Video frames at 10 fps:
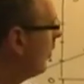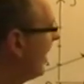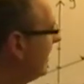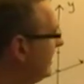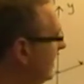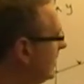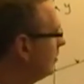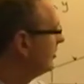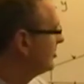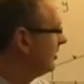y
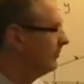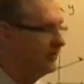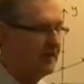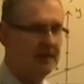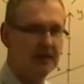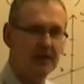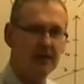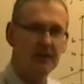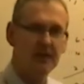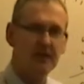equals something.
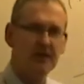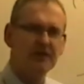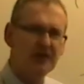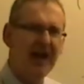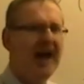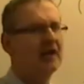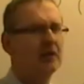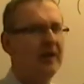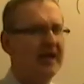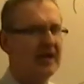So how
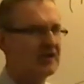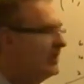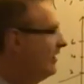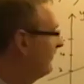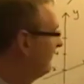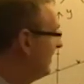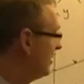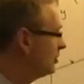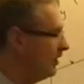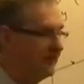do I actually
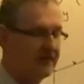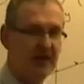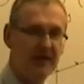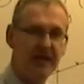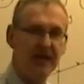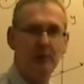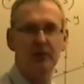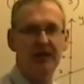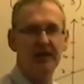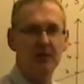finish off that name or
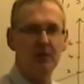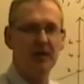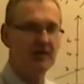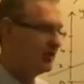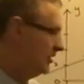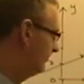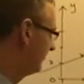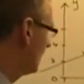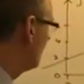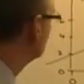that equation?
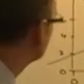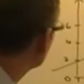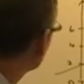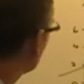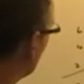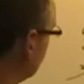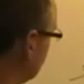Well, this is what we